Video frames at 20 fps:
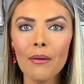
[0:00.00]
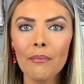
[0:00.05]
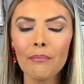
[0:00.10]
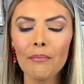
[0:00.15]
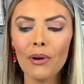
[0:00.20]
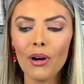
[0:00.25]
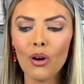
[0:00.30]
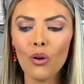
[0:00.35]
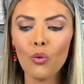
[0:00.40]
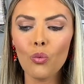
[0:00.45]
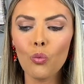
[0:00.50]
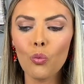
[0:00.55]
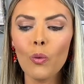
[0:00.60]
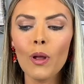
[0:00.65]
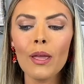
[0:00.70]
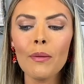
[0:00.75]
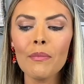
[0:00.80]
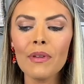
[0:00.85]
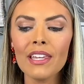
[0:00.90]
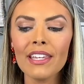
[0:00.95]
but
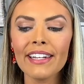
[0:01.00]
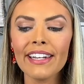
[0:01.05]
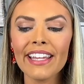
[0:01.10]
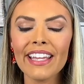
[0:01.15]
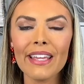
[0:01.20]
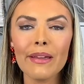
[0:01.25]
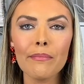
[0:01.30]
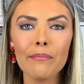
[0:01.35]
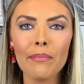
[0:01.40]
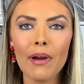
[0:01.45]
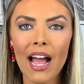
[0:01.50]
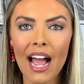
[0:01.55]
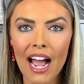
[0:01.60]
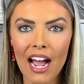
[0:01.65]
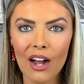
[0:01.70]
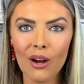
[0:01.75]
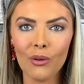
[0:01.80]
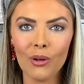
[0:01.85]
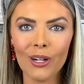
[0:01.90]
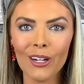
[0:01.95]
women
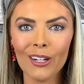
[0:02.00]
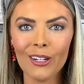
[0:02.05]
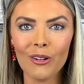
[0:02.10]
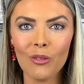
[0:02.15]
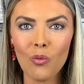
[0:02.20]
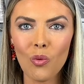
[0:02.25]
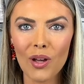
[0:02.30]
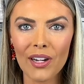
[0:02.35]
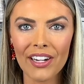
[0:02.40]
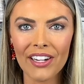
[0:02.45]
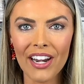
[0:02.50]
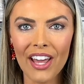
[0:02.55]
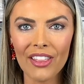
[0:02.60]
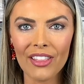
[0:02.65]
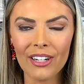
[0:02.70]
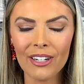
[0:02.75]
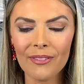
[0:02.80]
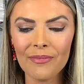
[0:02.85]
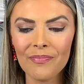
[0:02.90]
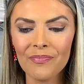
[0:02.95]
empower one
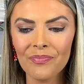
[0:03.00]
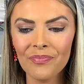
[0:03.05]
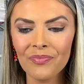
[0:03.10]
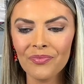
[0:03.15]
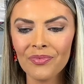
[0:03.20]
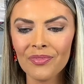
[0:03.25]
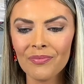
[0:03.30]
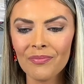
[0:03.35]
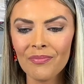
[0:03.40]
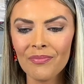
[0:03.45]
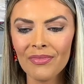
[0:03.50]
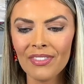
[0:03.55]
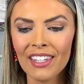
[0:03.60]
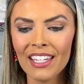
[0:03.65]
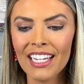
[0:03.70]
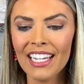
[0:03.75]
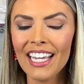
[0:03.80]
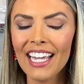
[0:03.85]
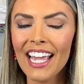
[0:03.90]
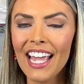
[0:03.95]
another.
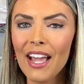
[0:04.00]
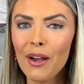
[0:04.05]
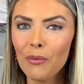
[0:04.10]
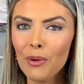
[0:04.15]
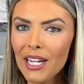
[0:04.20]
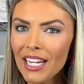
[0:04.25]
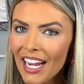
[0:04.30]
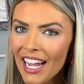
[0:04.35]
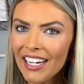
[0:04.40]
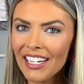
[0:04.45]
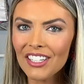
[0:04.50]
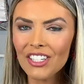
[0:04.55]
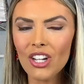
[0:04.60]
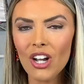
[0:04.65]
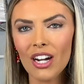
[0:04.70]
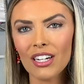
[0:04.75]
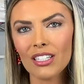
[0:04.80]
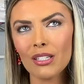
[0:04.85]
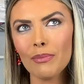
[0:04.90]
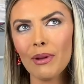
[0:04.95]
We kind of
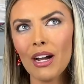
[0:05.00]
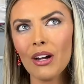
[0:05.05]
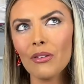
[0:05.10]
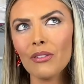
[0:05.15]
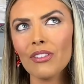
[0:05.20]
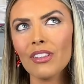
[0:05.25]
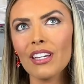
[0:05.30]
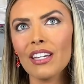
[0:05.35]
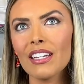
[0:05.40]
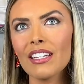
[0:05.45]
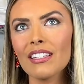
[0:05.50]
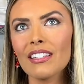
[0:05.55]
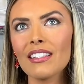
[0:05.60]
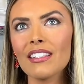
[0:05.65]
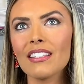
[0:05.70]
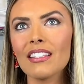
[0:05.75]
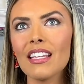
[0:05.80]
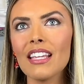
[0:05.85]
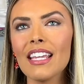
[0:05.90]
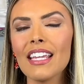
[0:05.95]
talked about
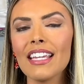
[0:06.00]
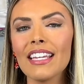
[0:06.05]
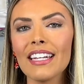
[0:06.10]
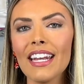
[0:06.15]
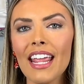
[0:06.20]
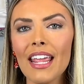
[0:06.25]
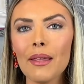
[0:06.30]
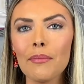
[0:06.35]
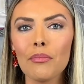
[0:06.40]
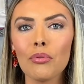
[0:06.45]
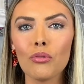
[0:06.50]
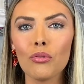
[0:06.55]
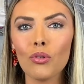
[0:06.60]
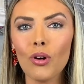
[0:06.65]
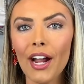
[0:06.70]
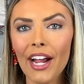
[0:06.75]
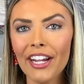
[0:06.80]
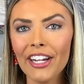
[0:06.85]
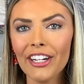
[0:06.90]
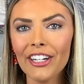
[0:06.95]
this in a
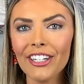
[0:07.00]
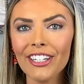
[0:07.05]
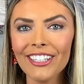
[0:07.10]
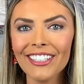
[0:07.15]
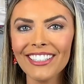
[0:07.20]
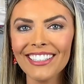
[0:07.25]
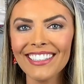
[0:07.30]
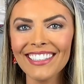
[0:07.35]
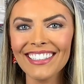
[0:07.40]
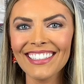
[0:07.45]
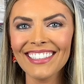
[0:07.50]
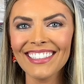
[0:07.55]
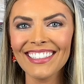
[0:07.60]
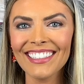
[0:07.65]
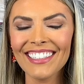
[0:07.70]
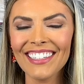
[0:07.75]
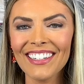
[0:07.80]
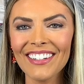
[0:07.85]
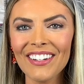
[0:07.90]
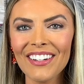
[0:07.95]
prior
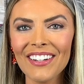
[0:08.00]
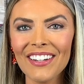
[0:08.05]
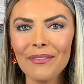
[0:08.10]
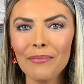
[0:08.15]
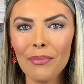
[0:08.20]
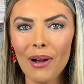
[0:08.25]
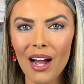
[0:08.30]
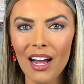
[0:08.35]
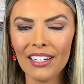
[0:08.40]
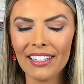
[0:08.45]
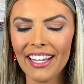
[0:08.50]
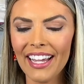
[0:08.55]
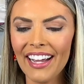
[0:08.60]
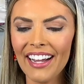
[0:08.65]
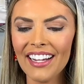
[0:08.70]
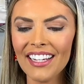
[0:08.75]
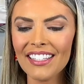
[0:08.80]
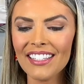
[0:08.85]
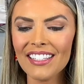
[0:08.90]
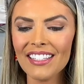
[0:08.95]

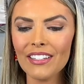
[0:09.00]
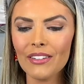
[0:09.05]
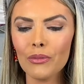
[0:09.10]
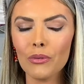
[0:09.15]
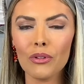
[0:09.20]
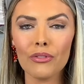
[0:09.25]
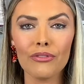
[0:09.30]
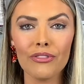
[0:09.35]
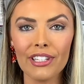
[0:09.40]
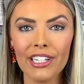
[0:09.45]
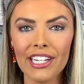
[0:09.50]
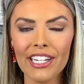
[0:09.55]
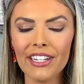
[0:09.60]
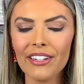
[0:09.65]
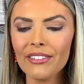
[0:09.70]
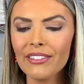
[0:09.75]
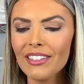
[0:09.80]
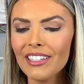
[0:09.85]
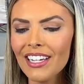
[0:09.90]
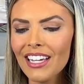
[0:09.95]
podcast or
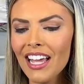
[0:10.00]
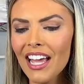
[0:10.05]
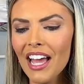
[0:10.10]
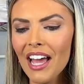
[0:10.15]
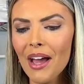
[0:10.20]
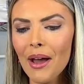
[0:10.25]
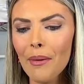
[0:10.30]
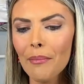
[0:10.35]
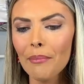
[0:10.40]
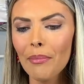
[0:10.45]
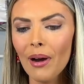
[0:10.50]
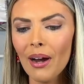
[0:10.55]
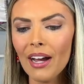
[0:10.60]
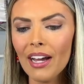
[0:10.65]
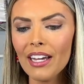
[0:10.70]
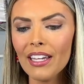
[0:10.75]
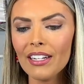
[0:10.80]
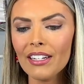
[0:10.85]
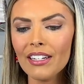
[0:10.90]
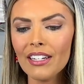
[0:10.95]
video,
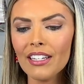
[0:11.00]
but